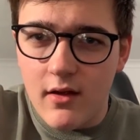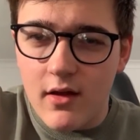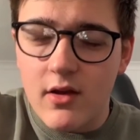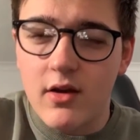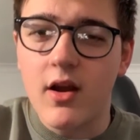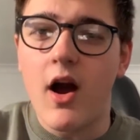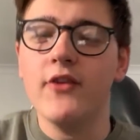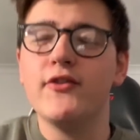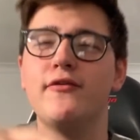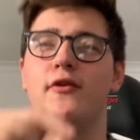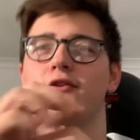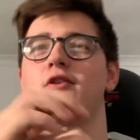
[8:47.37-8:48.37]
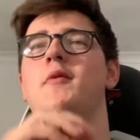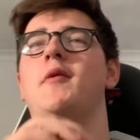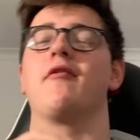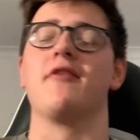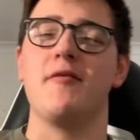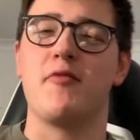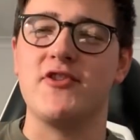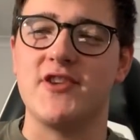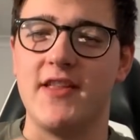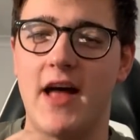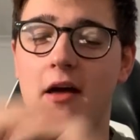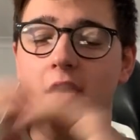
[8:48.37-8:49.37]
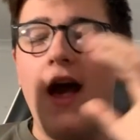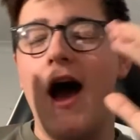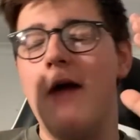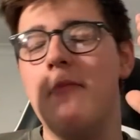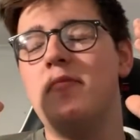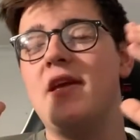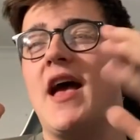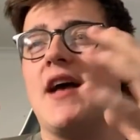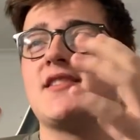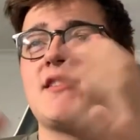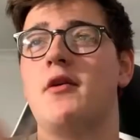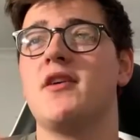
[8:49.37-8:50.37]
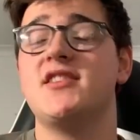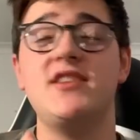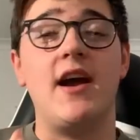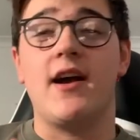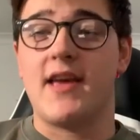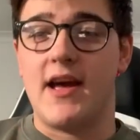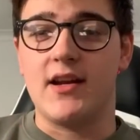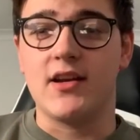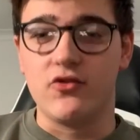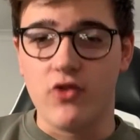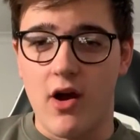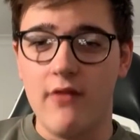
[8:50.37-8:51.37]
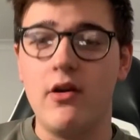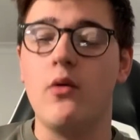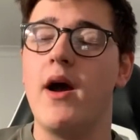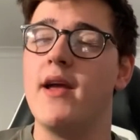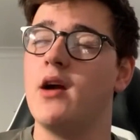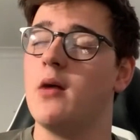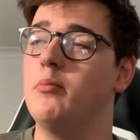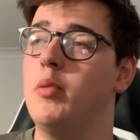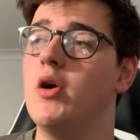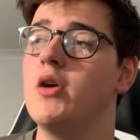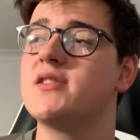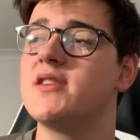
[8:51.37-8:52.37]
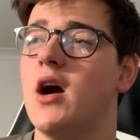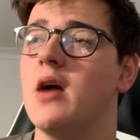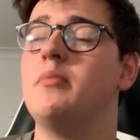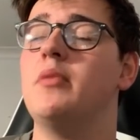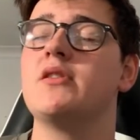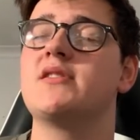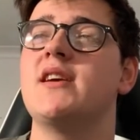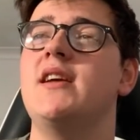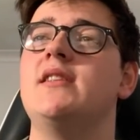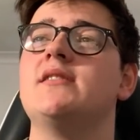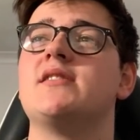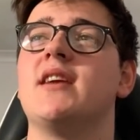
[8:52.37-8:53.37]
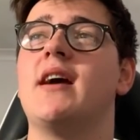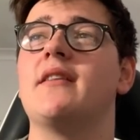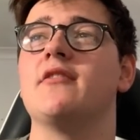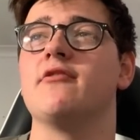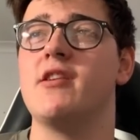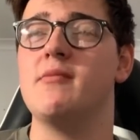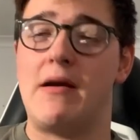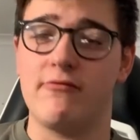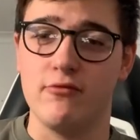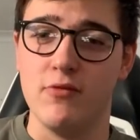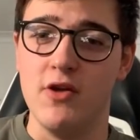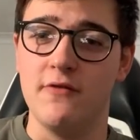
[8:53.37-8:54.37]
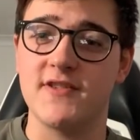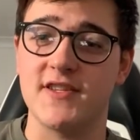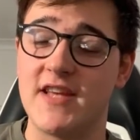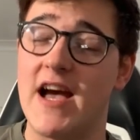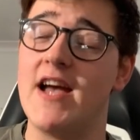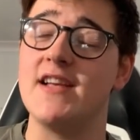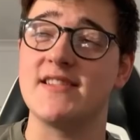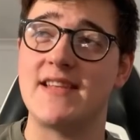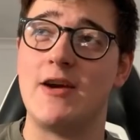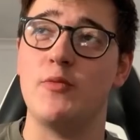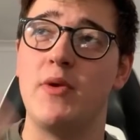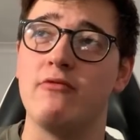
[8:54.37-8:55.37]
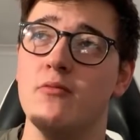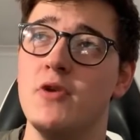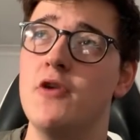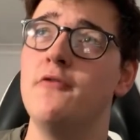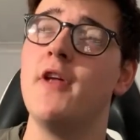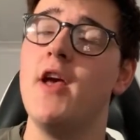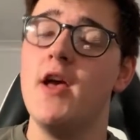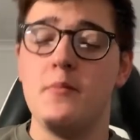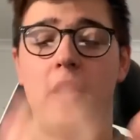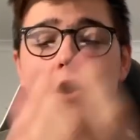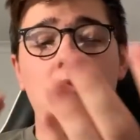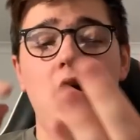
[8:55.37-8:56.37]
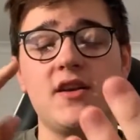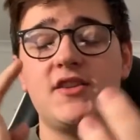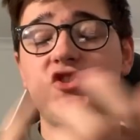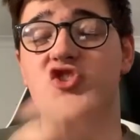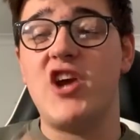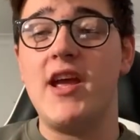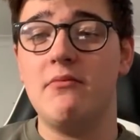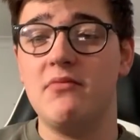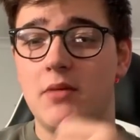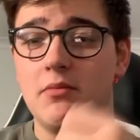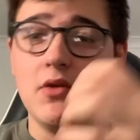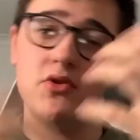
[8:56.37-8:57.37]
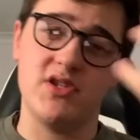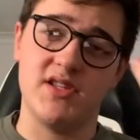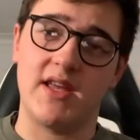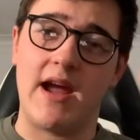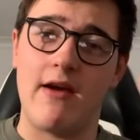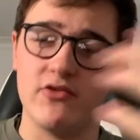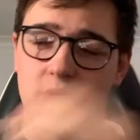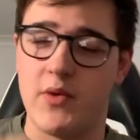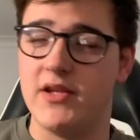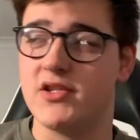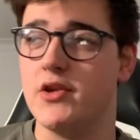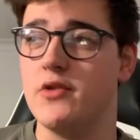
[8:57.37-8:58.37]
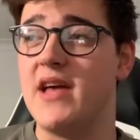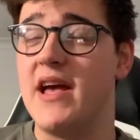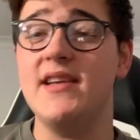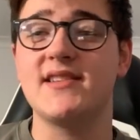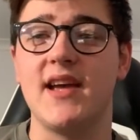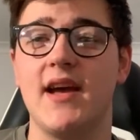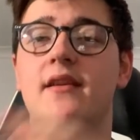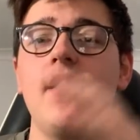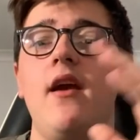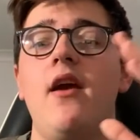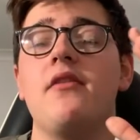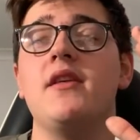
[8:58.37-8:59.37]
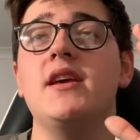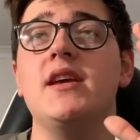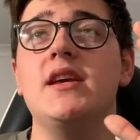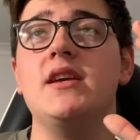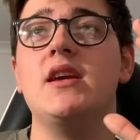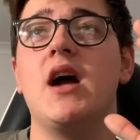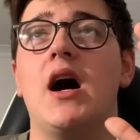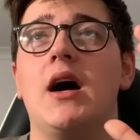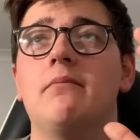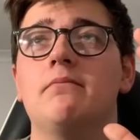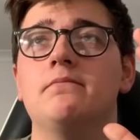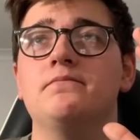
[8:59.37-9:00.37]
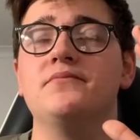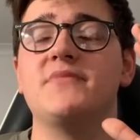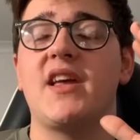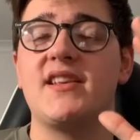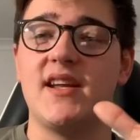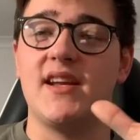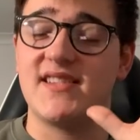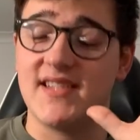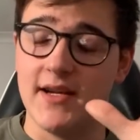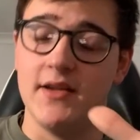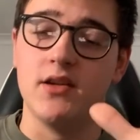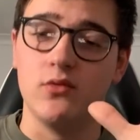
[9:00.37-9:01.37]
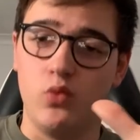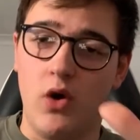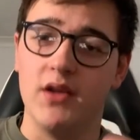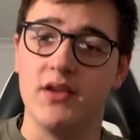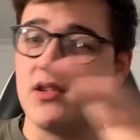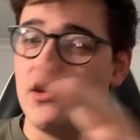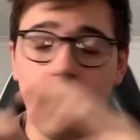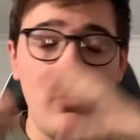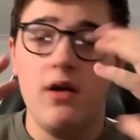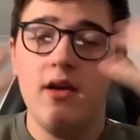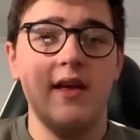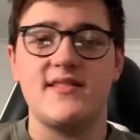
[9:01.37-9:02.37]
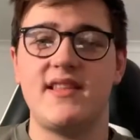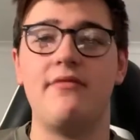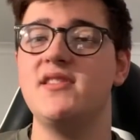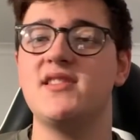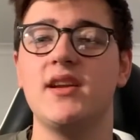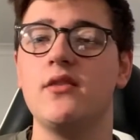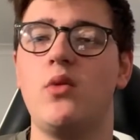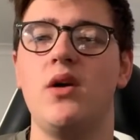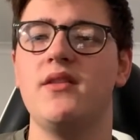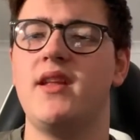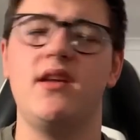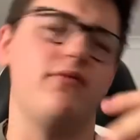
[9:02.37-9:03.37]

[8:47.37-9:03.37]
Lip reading: God, I got 142 people, I really appreciate that. But yeah, so I said, yeah, I can drive it away. I booked in to get the remap removed, so that is now being removed. Bear in mind, JMW, which is the garage I went to, they said it's cylinder 1. So I thought, oh yeah, it's definitely cylinder 1 then.